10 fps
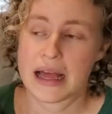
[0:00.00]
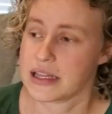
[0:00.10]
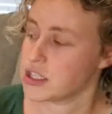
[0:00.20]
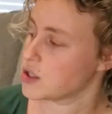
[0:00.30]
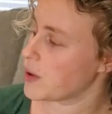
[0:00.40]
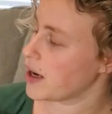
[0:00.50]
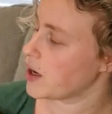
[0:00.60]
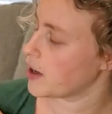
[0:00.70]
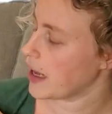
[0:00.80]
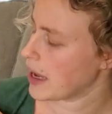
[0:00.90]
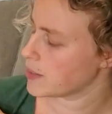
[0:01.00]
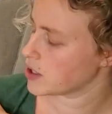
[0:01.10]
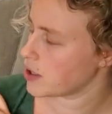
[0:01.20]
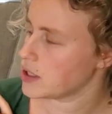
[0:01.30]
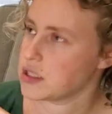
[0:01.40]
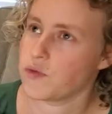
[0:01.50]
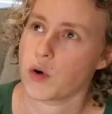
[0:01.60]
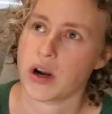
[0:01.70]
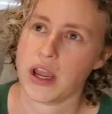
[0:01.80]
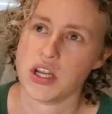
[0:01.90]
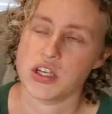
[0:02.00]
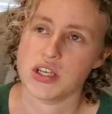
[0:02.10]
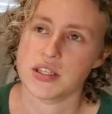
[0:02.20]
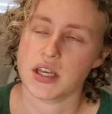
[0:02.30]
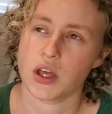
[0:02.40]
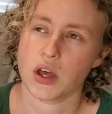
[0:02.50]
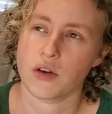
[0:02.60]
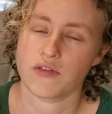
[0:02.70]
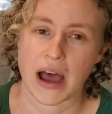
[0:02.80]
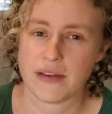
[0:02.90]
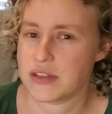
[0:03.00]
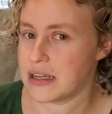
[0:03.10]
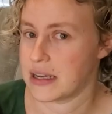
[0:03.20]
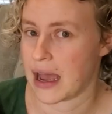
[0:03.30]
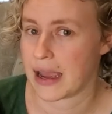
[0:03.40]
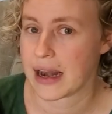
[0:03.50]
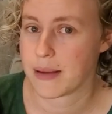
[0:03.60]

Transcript: This is rated on Amazon for ages 5 to 9,